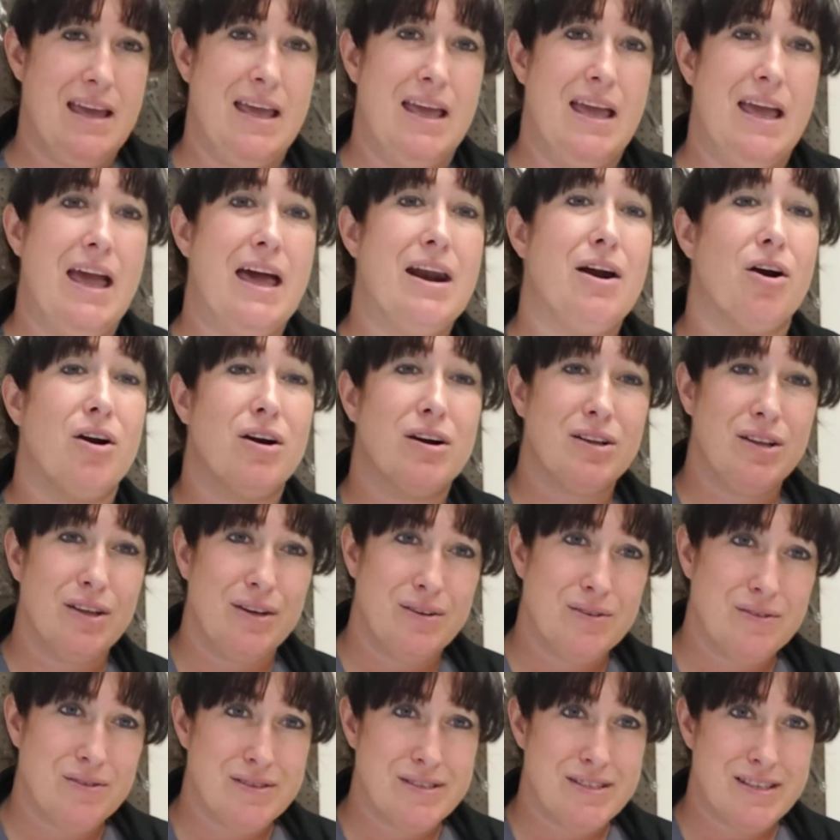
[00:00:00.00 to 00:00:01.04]
At our
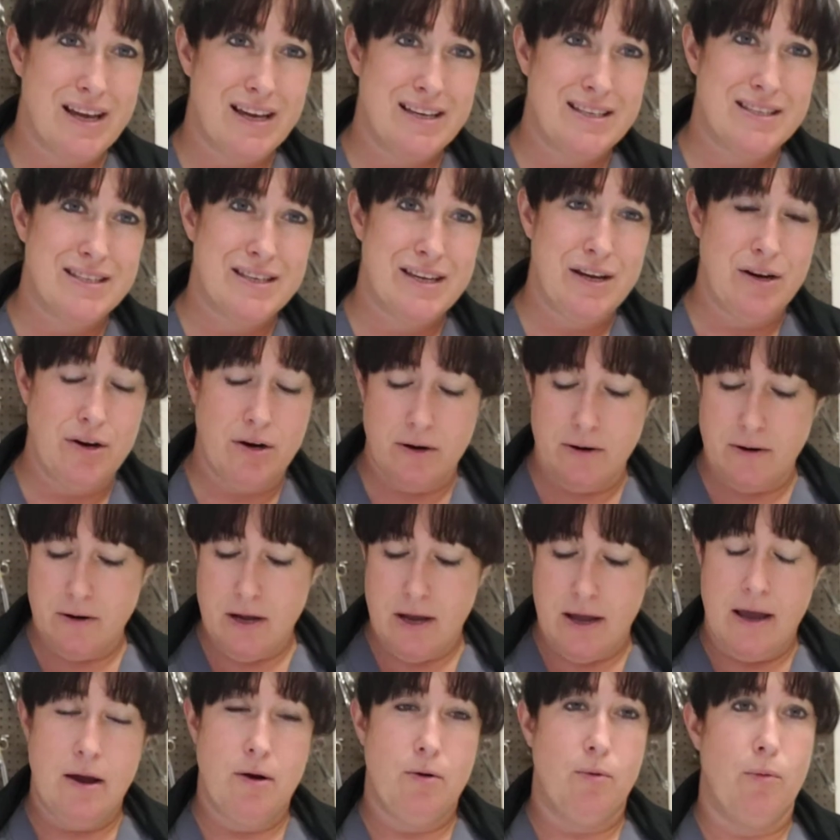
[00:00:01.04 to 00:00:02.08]
clinical sites here,
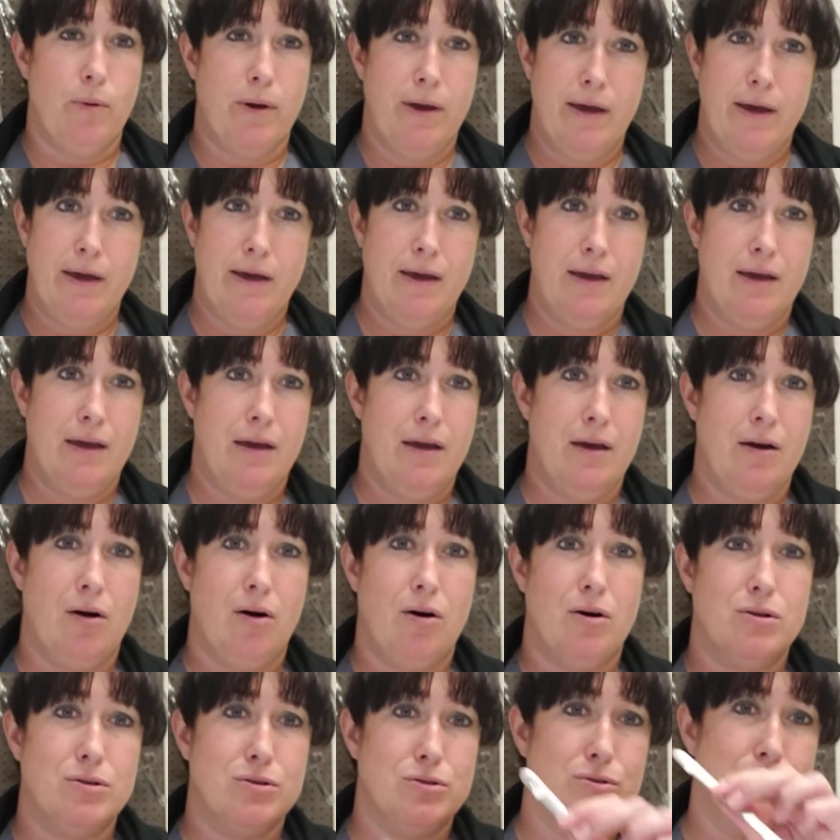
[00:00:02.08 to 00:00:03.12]
we
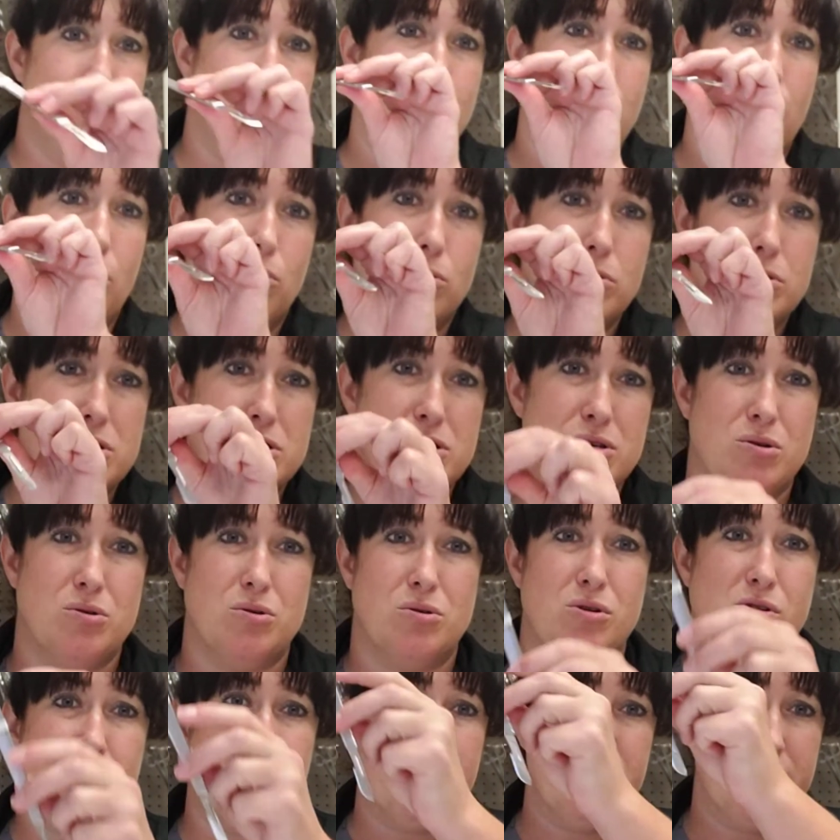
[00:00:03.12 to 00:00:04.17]
all do the old
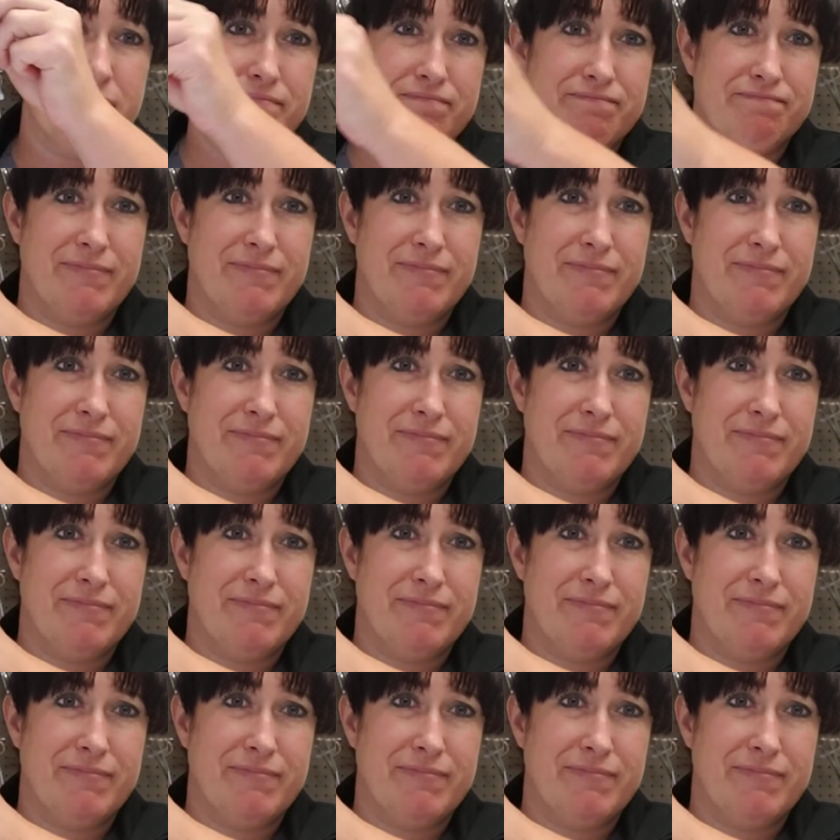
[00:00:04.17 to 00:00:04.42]
school